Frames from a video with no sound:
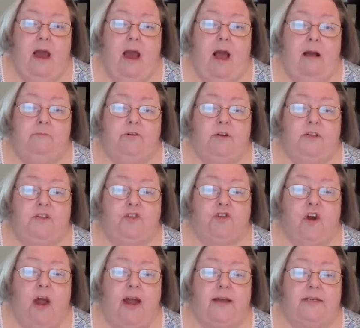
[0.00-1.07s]
"I'm going to
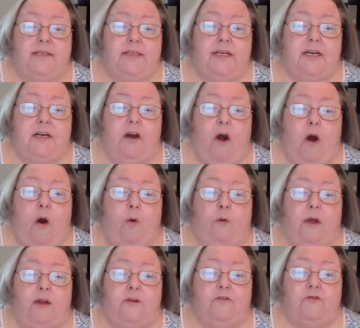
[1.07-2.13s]
try and dig a hole
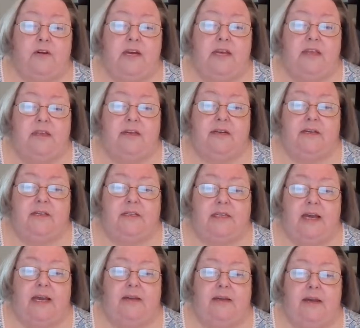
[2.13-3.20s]
underneath it," he
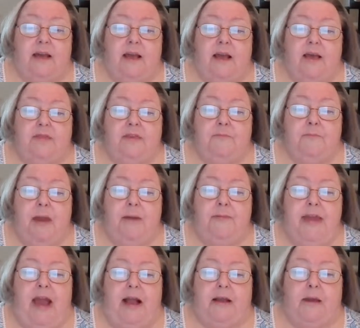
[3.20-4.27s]
said. "Then
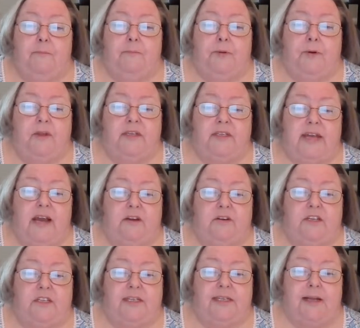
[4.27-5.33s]
maybe I can pull it down
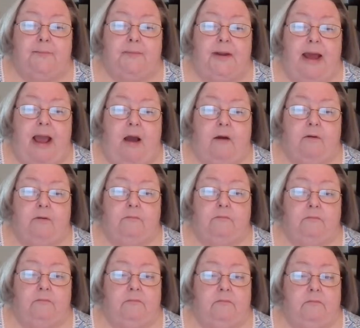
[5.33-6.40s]
and slip it out."
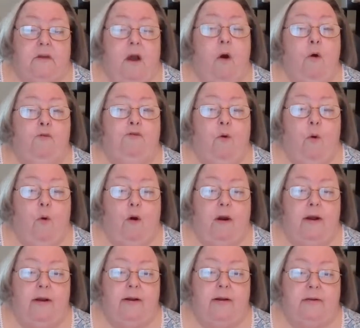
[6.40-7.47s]
"Go for
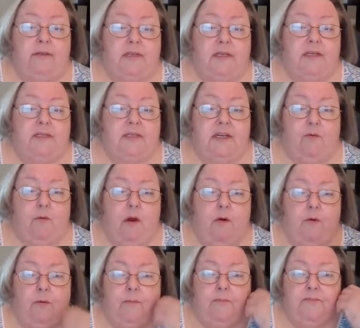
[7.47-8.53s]
it," said Zero.